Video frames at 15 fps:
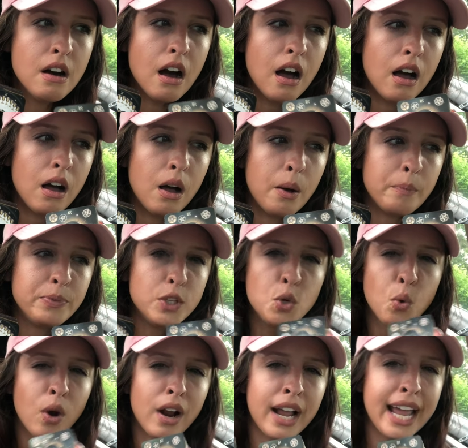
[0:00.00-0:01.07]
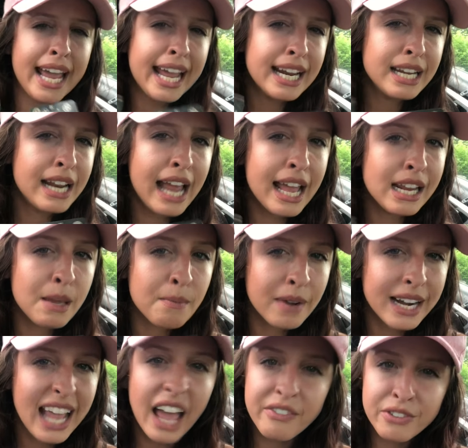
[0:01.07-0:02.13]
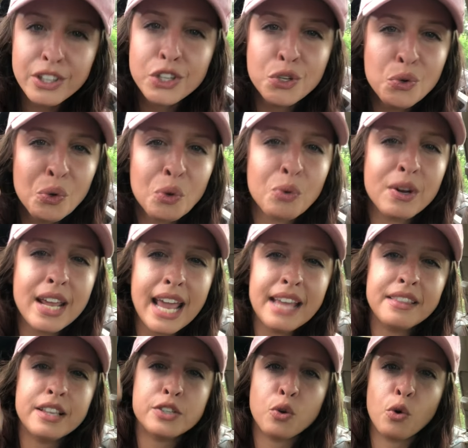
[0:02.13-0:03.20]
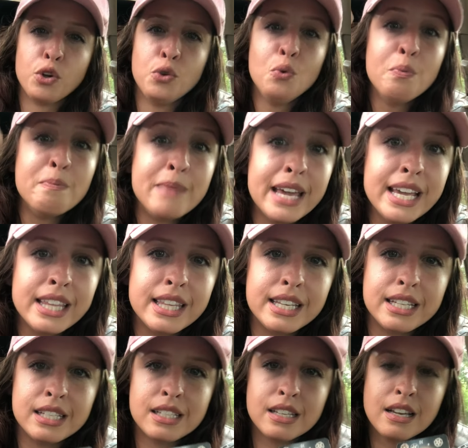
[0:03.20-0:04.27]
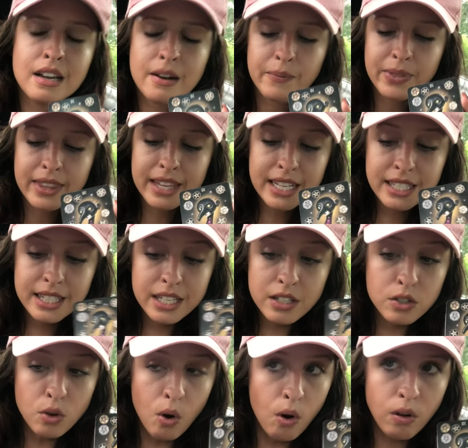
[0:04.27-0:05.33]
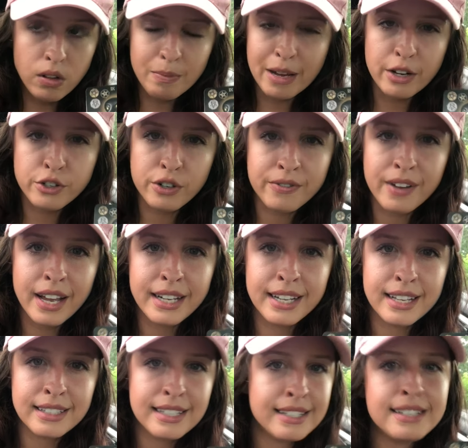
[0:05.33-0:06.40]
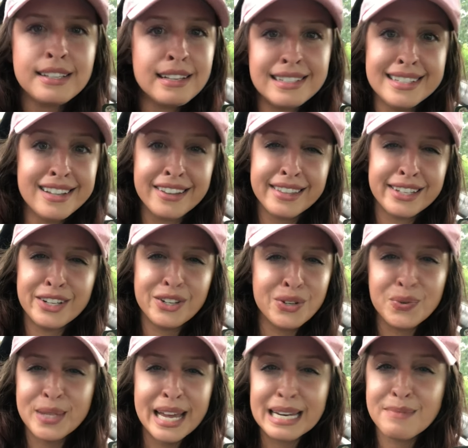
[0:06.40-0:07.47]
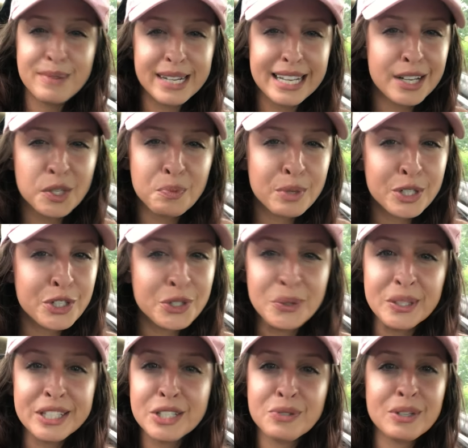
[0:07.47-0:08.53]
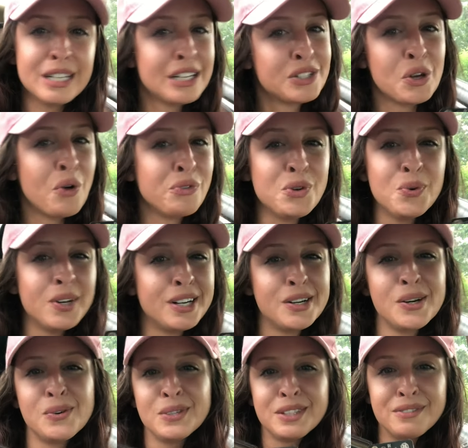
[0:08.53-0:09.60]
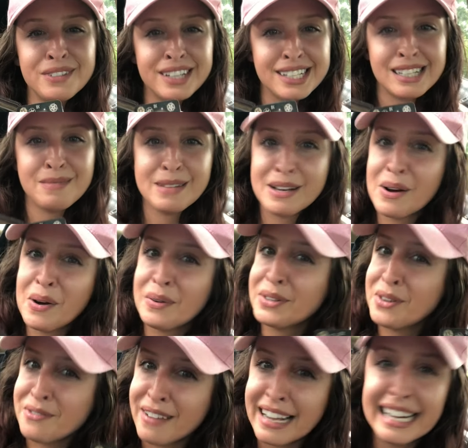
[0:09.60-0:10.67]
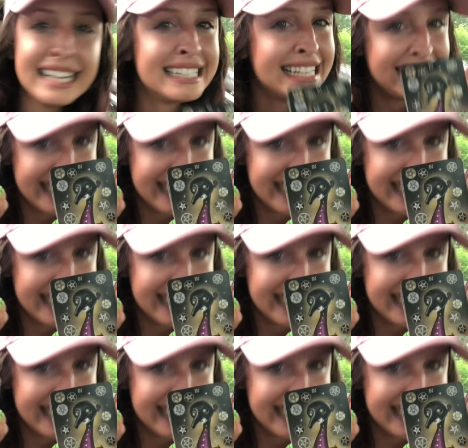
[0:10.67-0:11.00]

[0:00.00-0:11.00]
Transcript: um, you were handed any money. I feel like you create this or you make this this this is all about your finances. This has nothing to do with anybody else but you in this reading. So if you want to know what the fuck's gonna be going on with your finances,